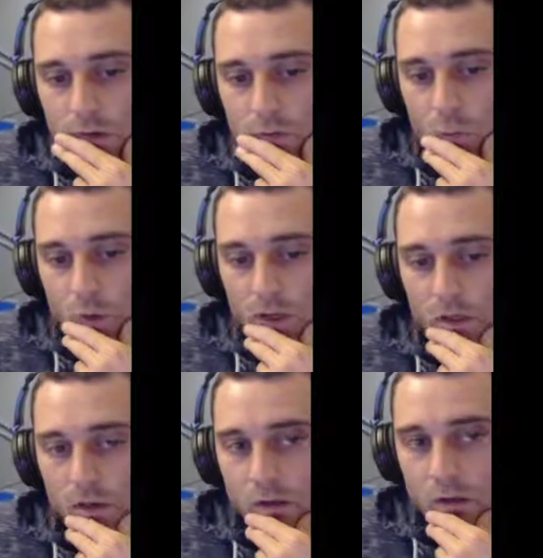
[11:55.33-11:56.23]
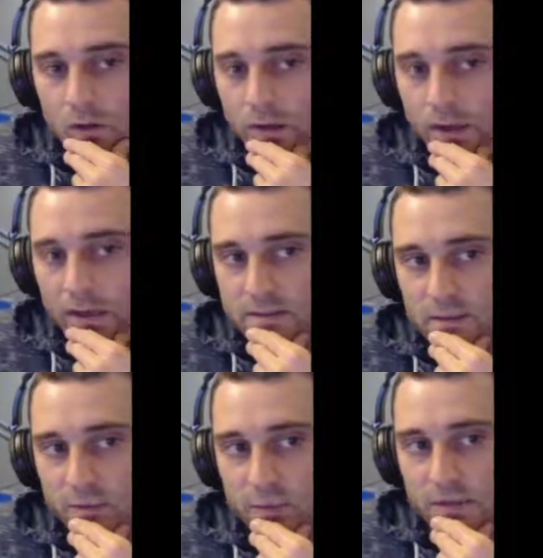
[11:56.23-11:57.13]
When they're like icing
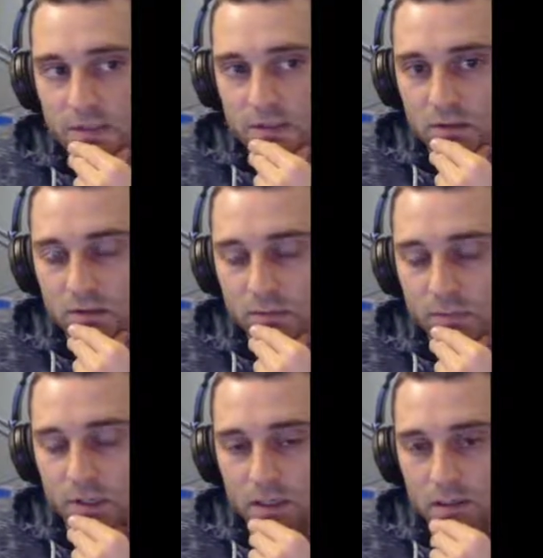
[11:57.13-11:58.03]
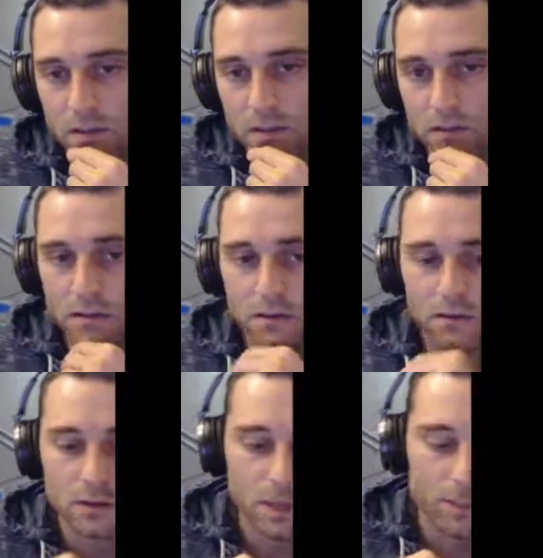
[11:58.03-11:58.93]
and punting
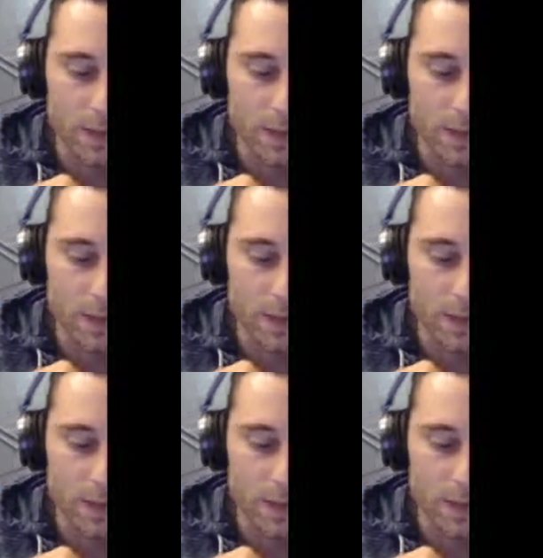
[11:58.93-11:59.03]
by